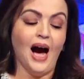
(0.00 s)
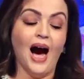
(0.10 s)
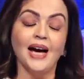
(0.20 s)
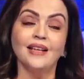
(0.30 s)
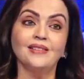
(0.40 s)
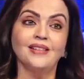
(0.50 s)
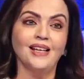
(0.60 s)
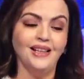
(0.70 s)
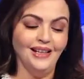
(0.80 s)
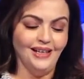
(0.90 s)

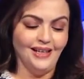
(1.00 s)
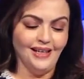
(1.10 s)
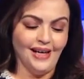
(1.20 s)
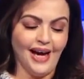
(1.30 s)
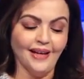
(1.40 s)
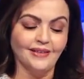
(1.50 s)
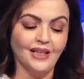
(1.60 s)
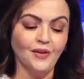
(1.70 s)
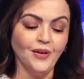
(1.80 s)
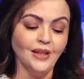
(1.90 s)
ISL has
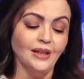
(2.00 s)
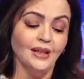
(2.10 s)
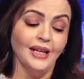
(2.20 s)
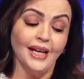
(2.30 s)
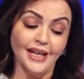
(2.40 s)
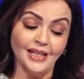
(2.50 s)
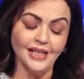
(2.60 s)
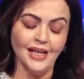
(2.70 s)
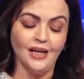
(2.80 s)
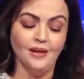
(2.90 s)
given
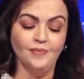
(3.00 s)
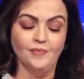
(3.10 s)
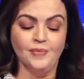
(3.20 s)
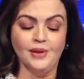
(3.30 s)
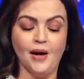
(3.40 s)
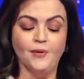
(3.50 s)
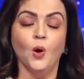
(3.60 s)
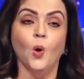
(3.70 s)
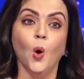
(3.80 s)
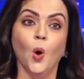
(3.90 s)
India
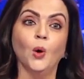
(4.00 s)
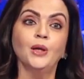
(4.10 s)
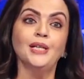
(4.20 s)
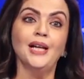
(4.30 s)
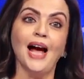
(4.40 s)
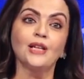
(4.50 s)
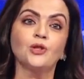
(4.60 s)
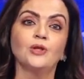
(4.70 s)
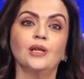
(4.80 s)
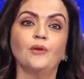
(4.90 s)
our own
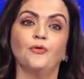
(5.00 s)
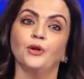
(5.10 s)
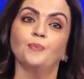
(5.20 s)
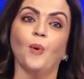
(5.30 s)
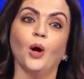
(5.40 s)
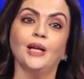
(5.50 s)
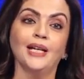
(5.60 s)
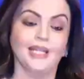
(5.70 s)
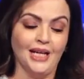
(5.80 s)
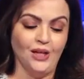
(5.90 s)
national
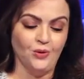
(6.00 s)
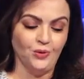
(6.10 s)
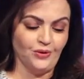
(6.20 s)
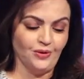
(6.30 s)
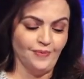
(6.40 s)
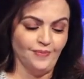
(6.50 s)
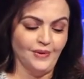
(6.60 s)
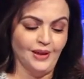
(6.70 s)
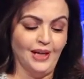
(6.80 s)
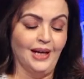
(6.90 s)
footballing heroes
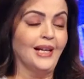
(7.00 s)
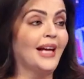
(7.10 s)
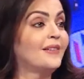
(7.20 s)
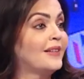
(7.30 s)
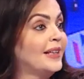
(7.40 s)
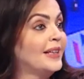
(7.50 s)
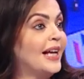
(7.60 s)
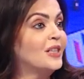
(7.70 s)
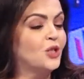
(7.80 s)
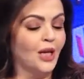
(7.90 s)
like
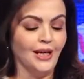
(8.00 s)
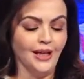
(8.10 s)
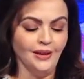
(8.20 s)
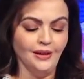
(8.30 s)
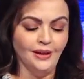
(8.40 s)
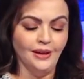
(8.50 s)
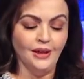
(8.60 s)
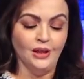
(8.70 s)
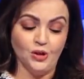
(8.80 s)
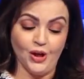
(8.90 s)
Sandesh Jingan,
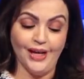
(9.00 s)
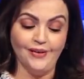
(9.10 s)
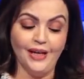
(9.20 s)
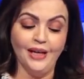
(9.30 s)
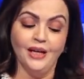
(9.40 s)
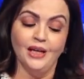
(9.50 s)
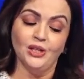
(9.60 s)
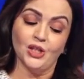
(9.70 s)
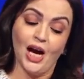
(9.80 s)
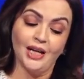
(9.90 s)
Jerry,
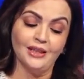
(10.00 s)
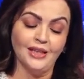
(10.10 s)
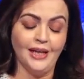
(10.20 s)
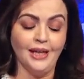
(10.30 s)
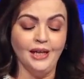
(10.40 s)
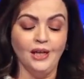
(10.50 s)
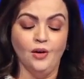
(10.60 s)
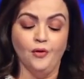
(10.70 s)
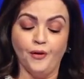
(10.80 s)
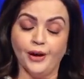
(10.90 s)
Changte,
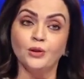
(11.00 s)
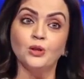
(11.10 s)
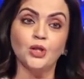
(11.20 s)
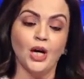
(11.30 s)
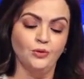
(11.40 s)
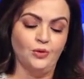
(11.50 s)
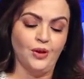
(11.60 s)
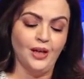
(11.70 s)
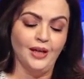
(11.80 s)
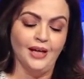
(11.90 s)
Farooq
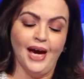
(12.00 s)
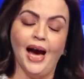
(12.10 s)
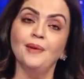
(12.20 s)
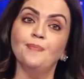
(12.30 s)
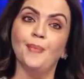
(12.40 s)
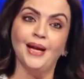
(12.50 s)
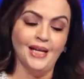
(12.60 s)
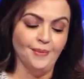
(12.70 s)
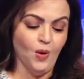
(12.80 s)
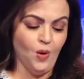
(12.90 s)
Chowdhury, and
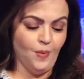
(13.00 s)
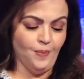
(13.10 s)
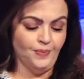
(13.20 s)
many more.